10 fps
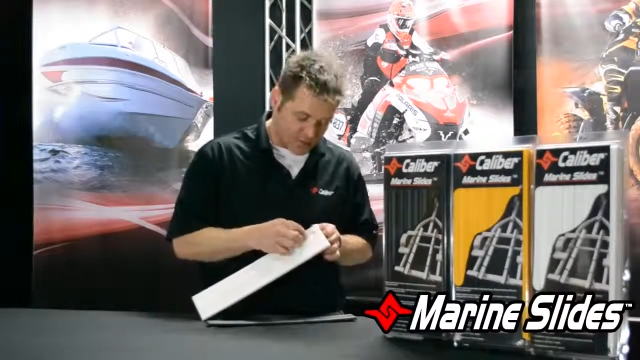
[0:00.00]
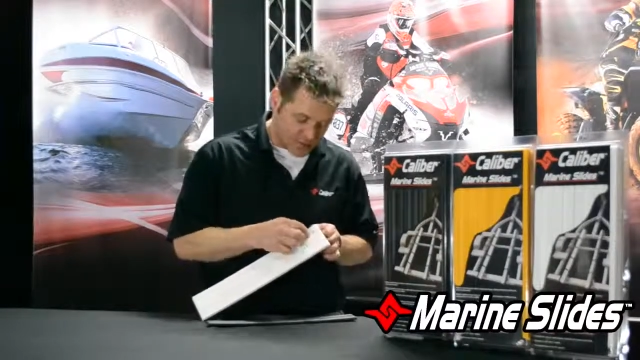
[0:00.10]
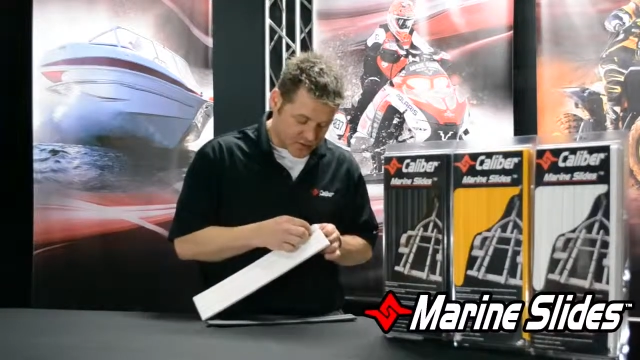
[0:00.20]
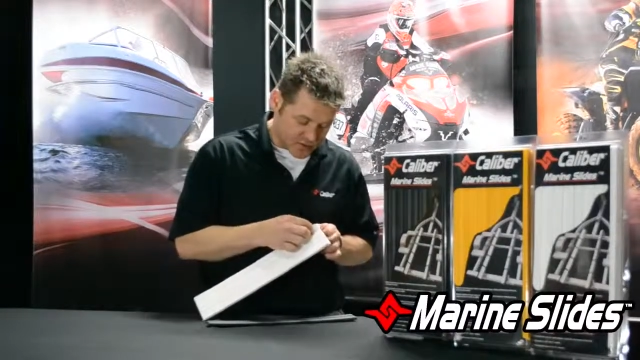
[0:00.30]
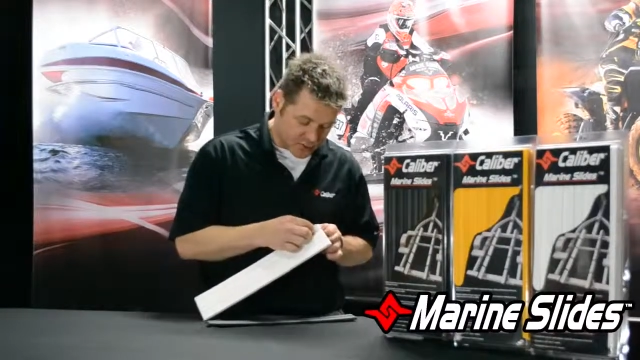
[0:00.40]

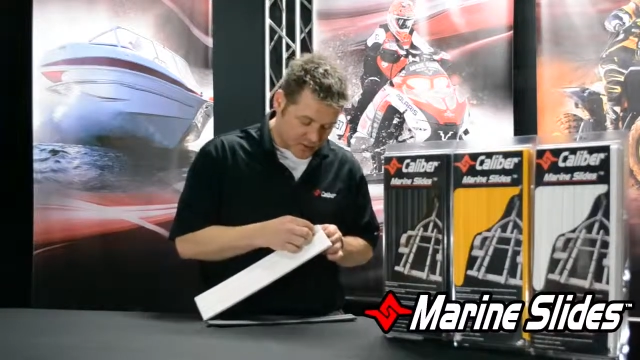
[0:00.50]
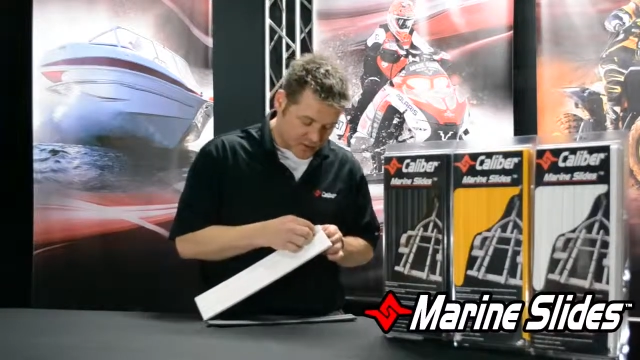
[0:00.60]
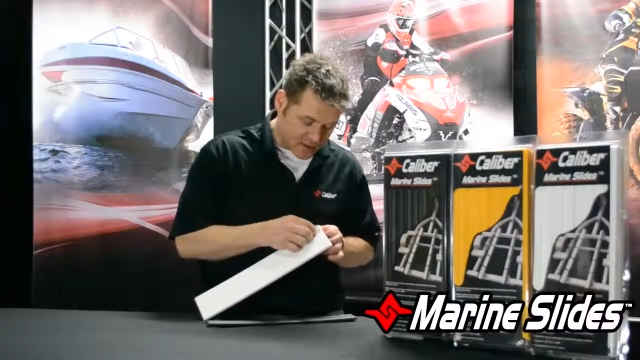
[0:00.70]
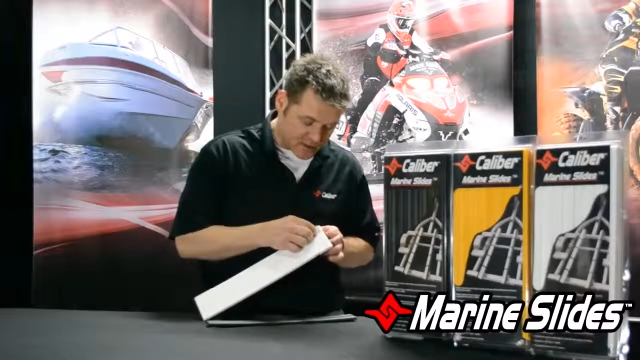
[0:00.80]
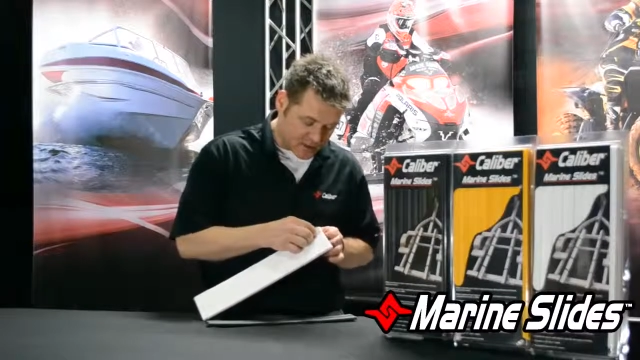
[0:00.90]
there's this
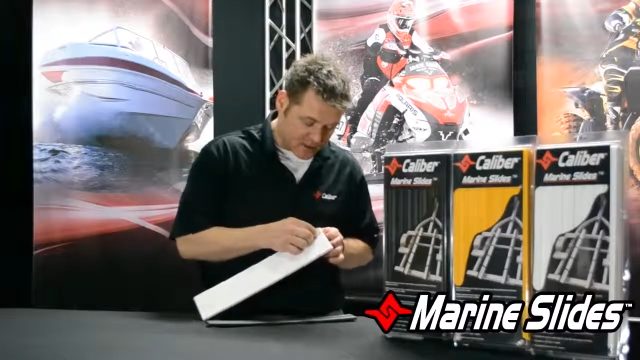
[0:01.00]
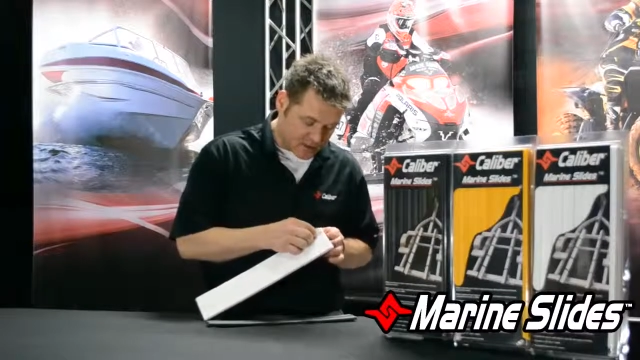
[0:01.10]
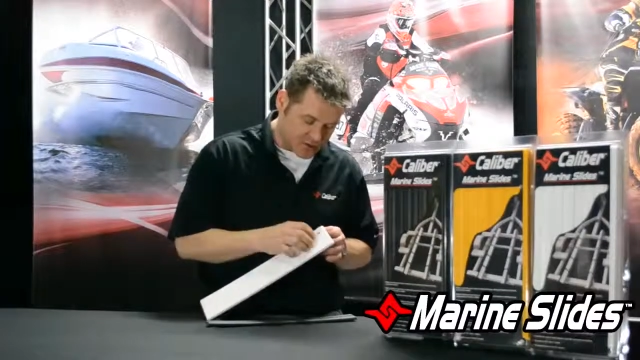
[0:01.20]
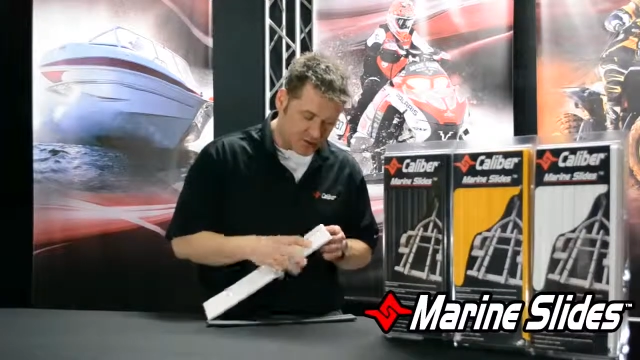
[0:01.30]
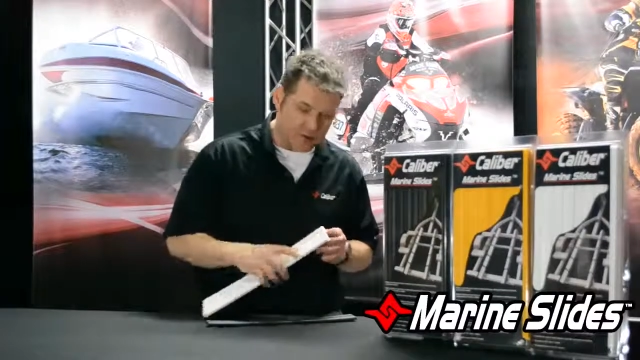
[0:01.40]
recess
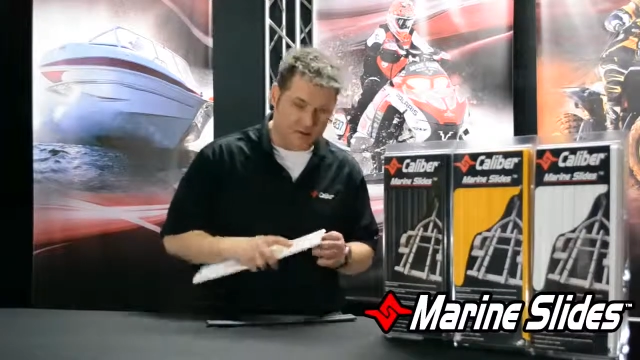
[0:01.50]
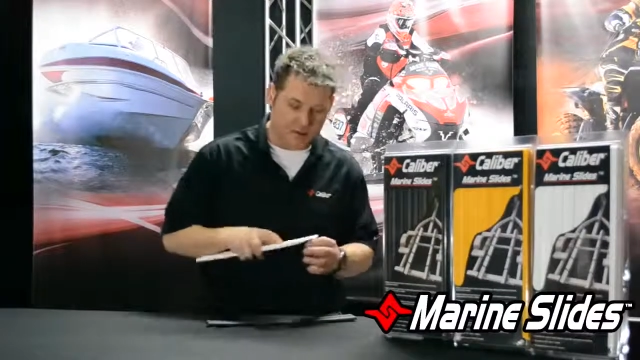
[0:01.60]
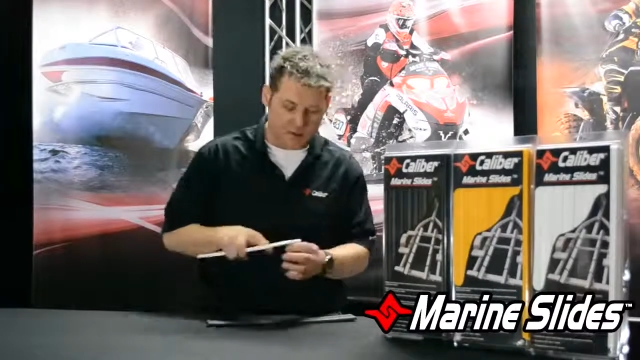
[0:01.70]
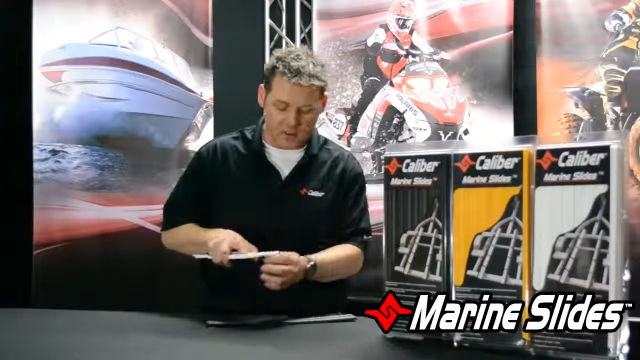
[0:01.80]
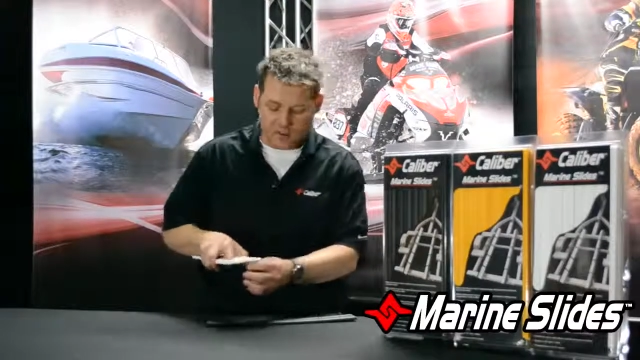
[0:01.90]
here, as you can
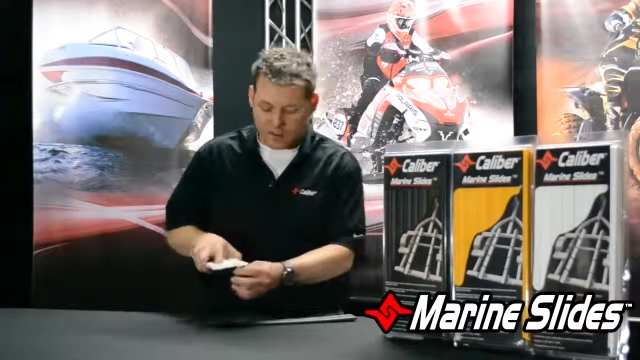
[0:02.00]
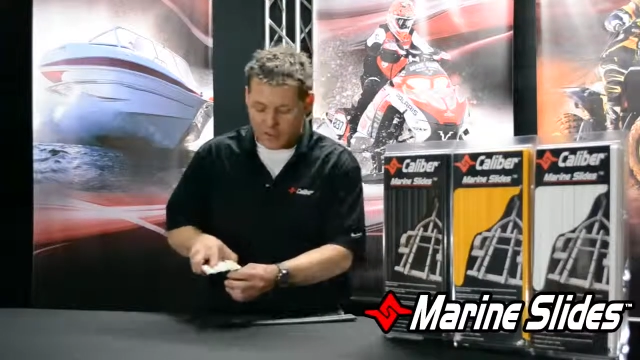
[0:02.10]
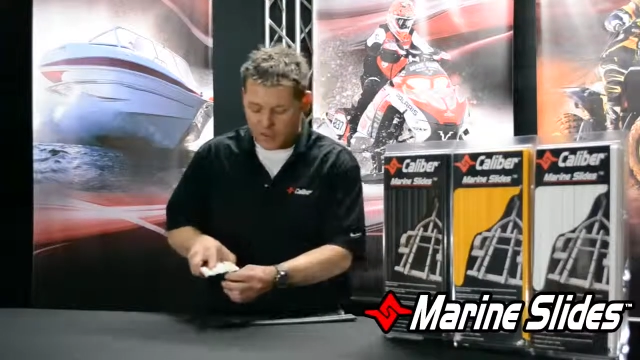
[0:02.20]
see,